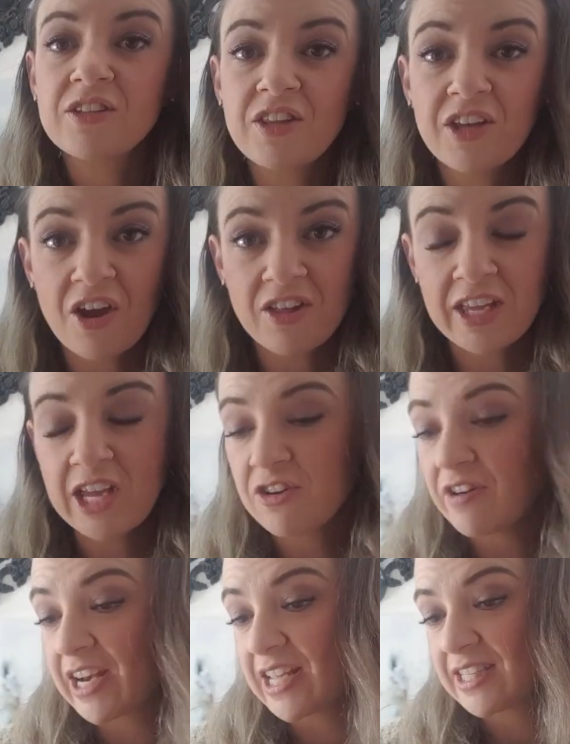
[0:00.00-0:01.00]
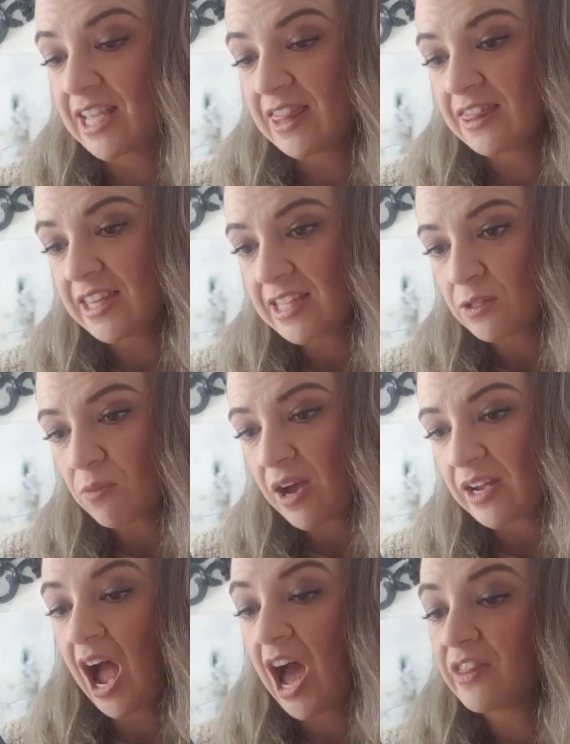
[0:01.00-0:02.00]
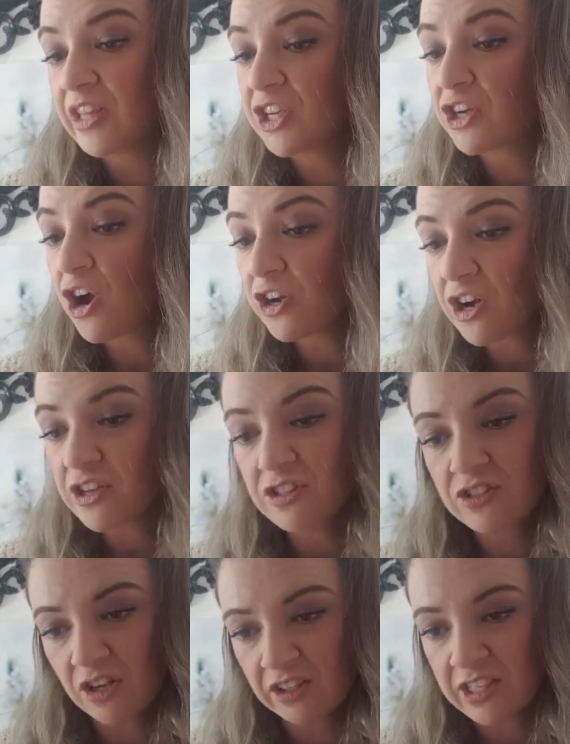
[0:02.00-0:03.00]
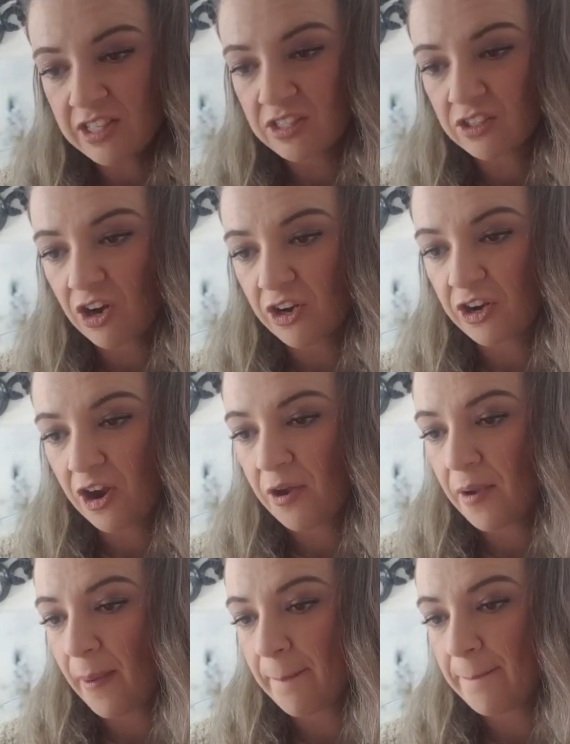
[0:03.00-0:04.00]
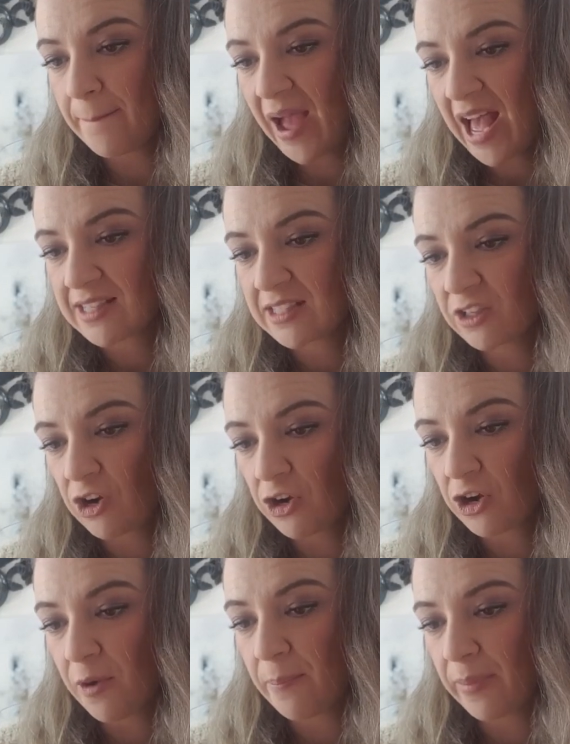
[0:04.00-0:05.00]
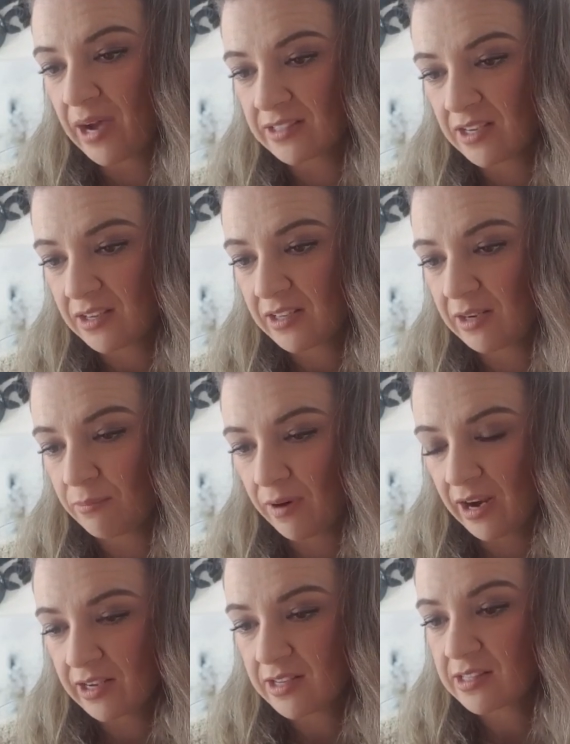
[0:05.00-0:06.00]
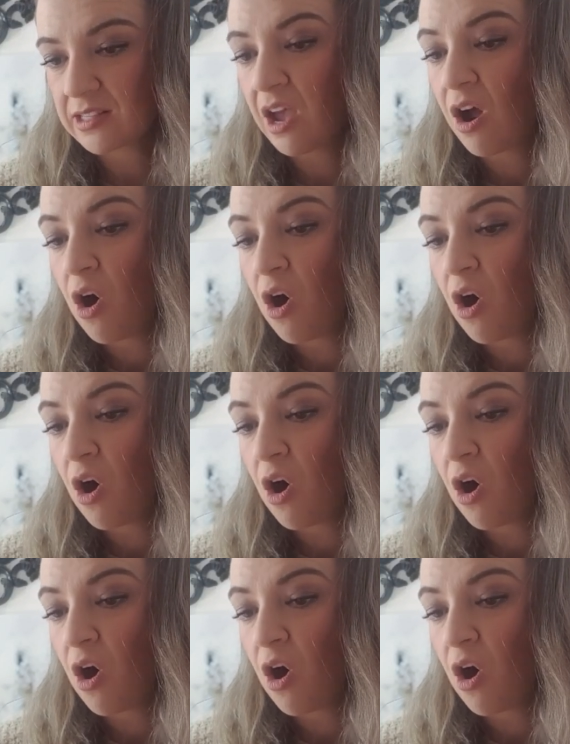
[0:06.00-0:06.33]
So the only ingredients in this one are the cocoa solids, cocoa mass, cocoa butter in brackets,